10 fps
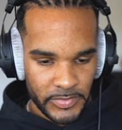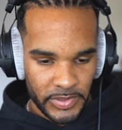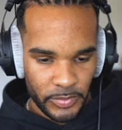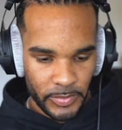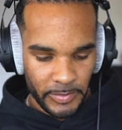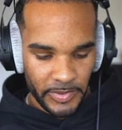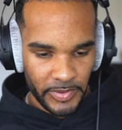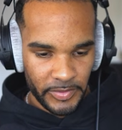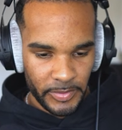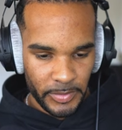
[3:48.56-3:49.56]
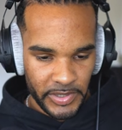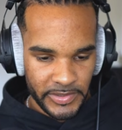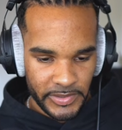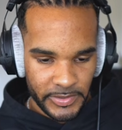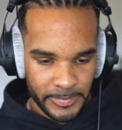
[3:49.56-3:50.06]
This is one of my favorite
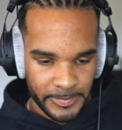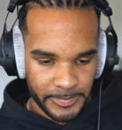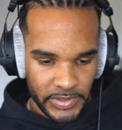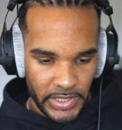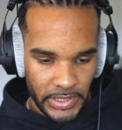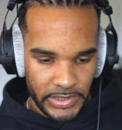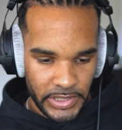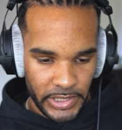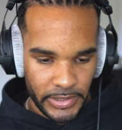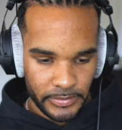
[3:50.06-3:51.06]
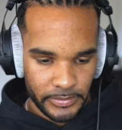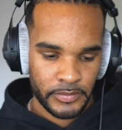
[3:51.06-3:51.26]
basses. Shout out Jack.